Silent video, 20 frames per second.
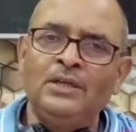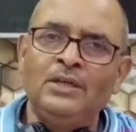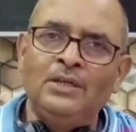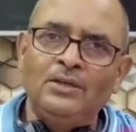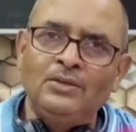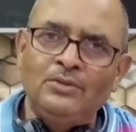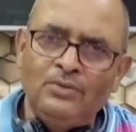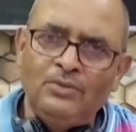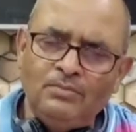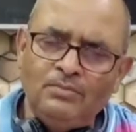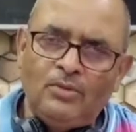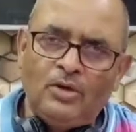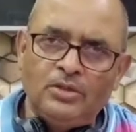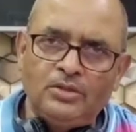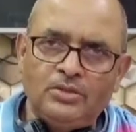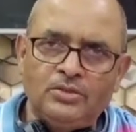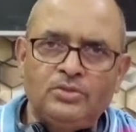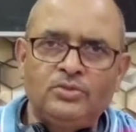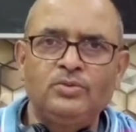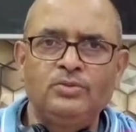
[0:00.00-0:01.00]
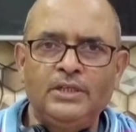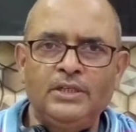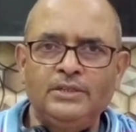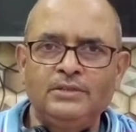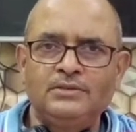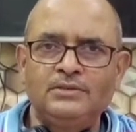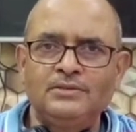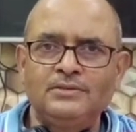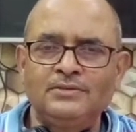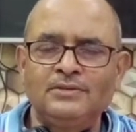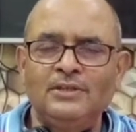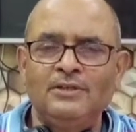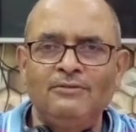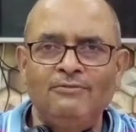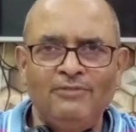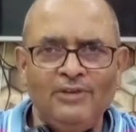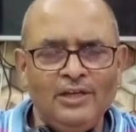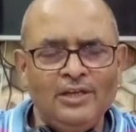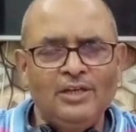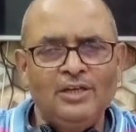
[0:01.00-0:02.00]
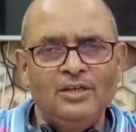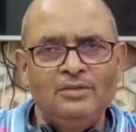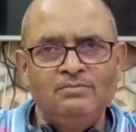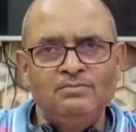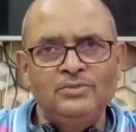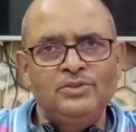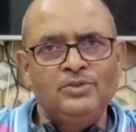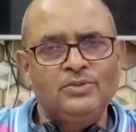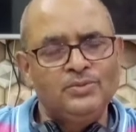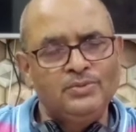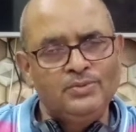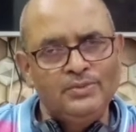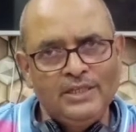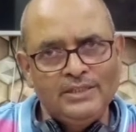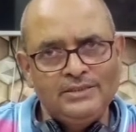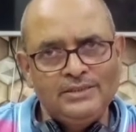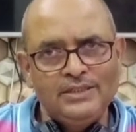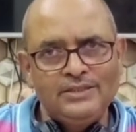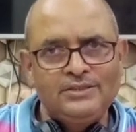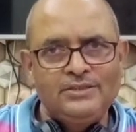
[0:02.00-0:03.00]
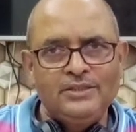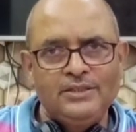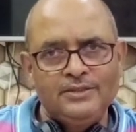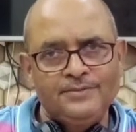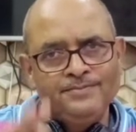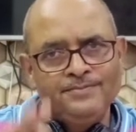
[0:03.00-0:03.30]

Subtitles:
Good morning students, welcome to SST